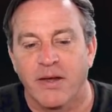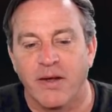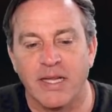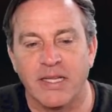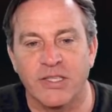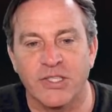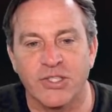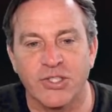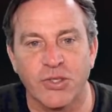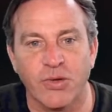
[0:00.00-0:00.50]
All
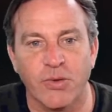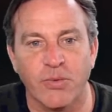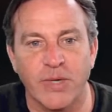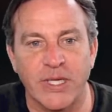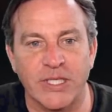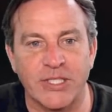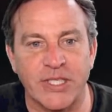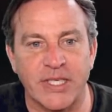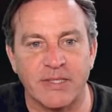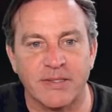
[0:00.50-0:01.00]
right, let's do a
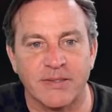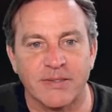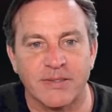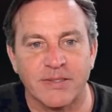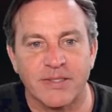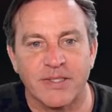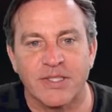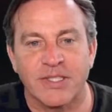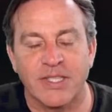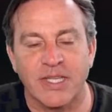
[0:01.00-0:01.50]
widget.
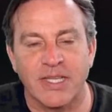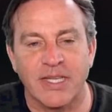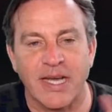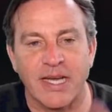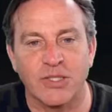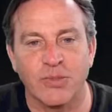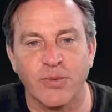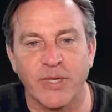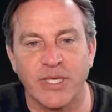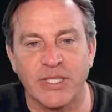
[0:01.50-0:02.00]

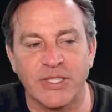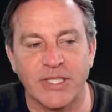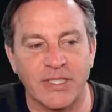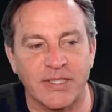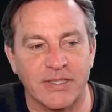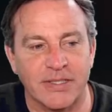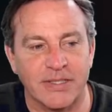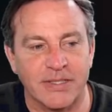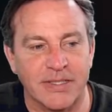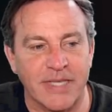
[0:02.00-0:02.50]
Select
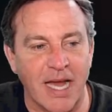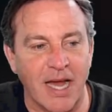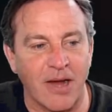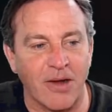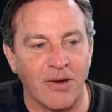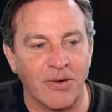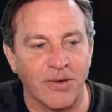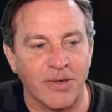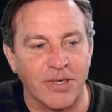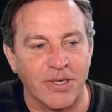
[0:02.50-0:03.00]
widget.
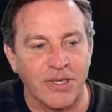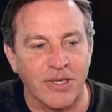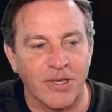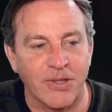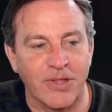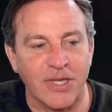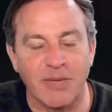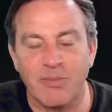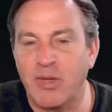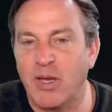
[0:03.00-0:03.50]
Now,
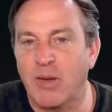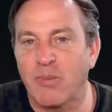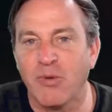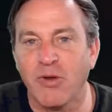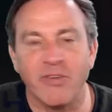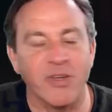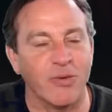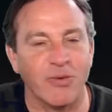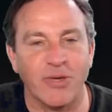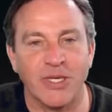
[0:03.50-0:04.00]
you think it'd be a
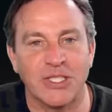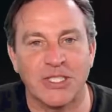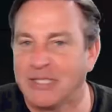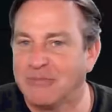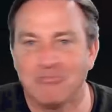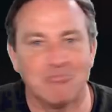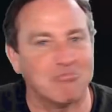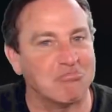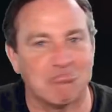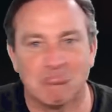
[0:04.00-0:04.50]
movie
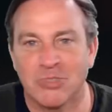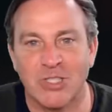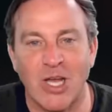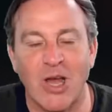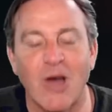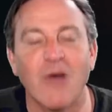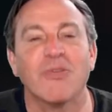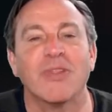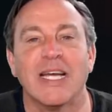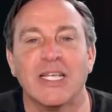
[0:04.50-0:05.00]
widget.
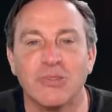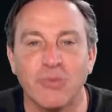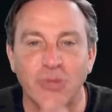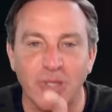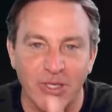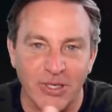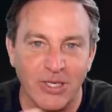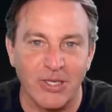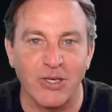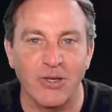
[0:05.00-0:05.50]
No, that's
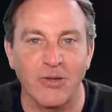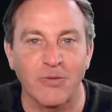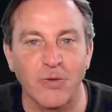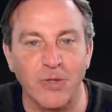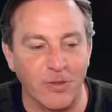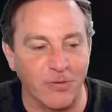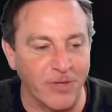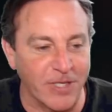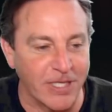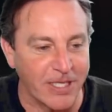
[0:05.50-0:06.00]
what you're going to do
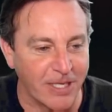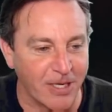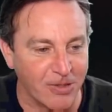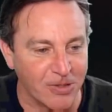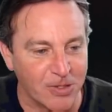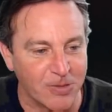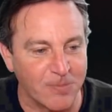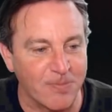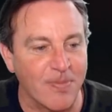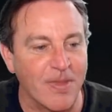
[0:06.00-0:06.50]
for your
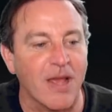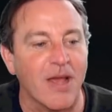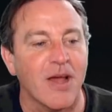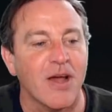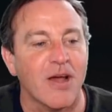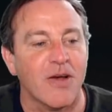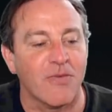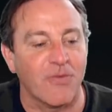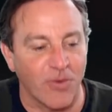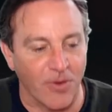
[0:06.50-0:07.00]
videos.
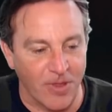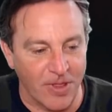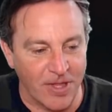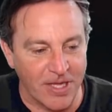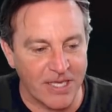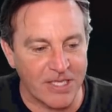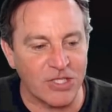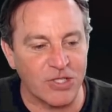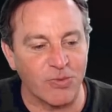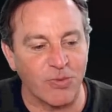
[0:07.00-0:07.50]
For
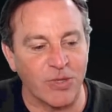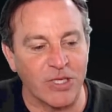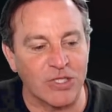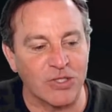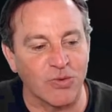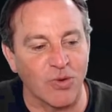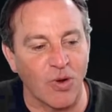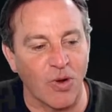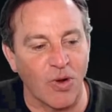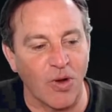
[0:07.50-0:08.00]
this, we
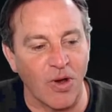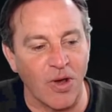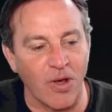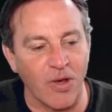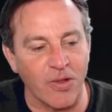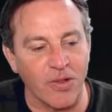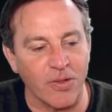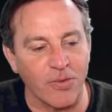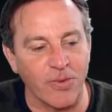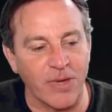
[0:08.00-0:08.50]
scroll
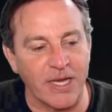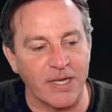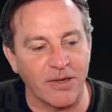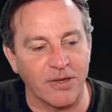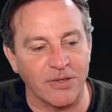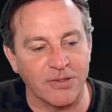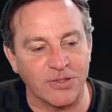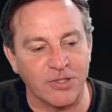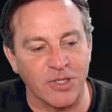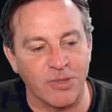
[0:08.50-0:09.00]
all the
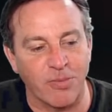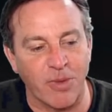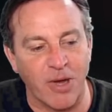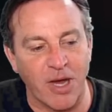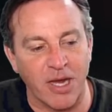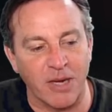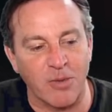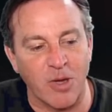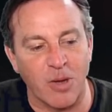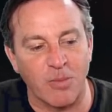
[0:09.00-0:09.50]
way to the
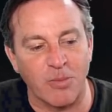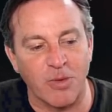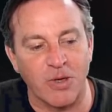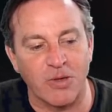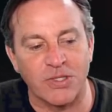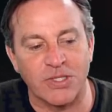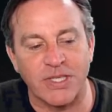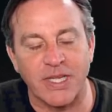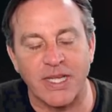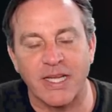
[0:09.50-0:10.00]
bottom
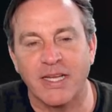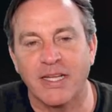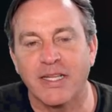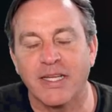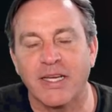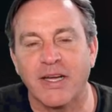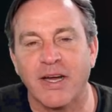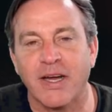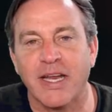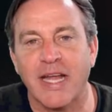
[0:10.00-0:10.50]
almost and
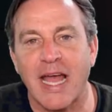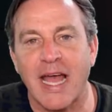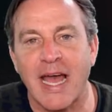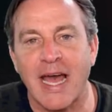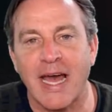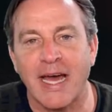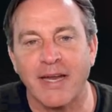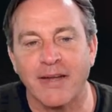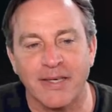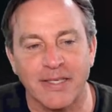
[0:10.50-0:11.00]
click on
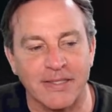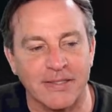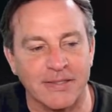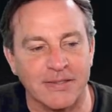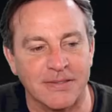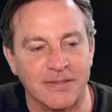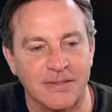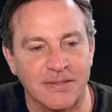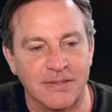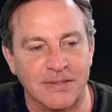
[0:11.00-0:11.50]
add-on.
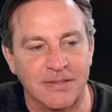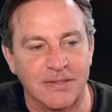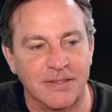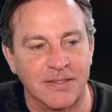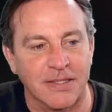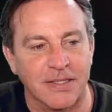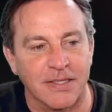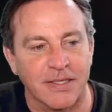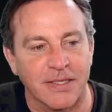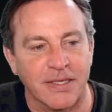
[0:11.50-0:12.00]

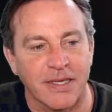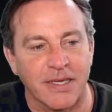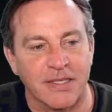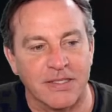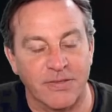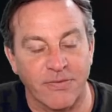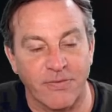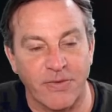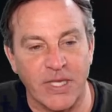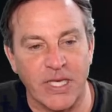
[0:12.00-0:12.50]

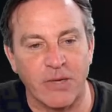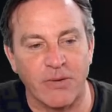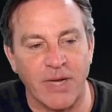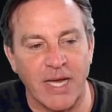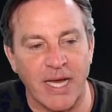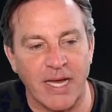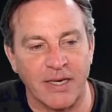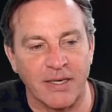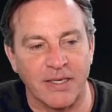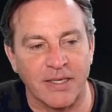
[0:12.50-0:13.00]
It's a video
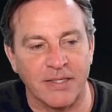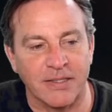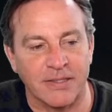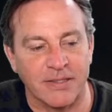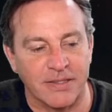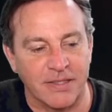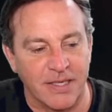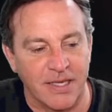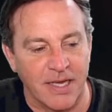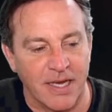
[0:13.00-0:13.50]

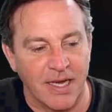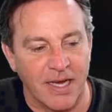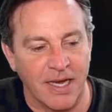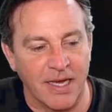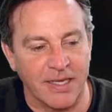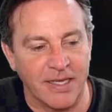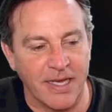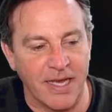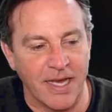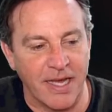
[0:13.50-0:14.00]
add-on.
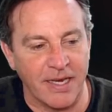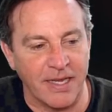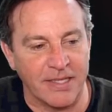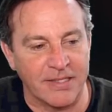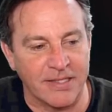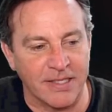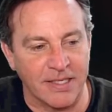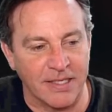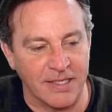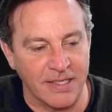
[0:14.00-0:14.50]
Again,
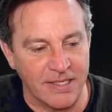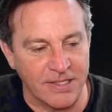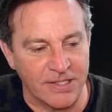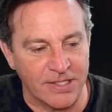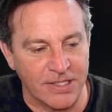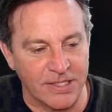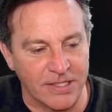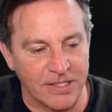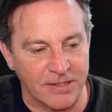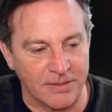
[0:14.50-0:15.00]
it's
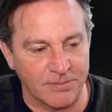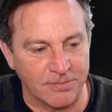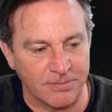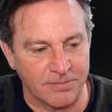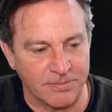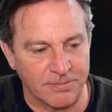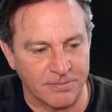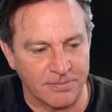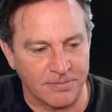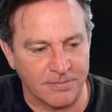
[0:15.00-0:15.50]

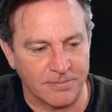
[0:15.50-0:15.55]
Elysium.